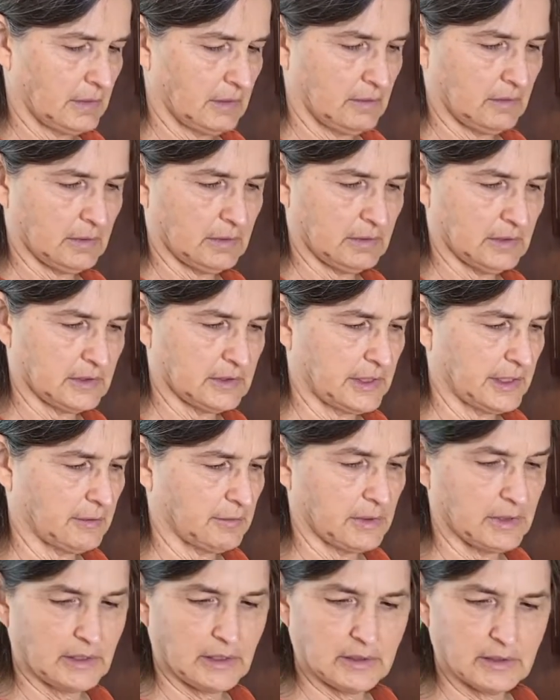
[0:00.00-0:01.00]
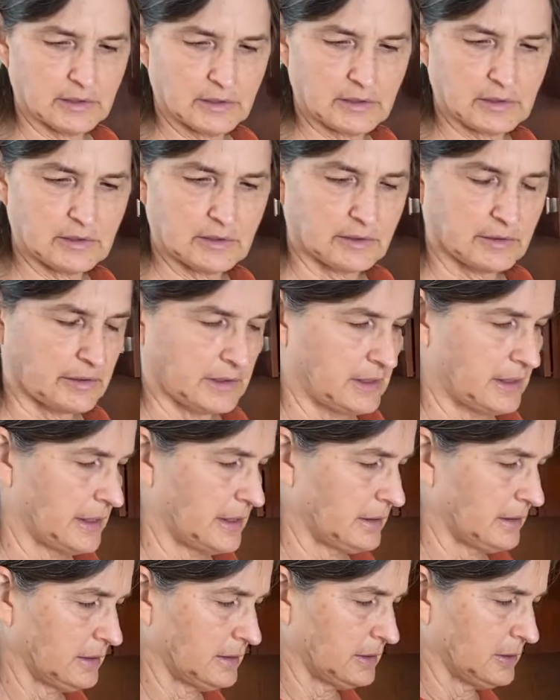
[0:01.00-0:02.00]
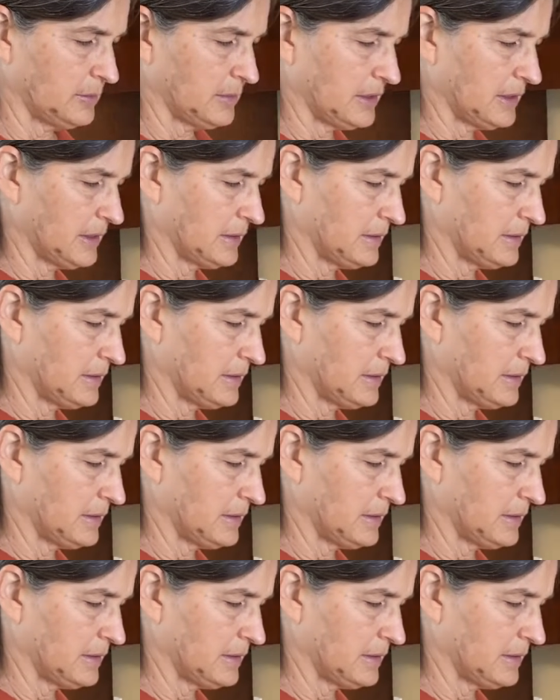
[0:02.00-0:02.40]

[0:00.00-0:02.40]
Looks like we need to stir it down a little bit.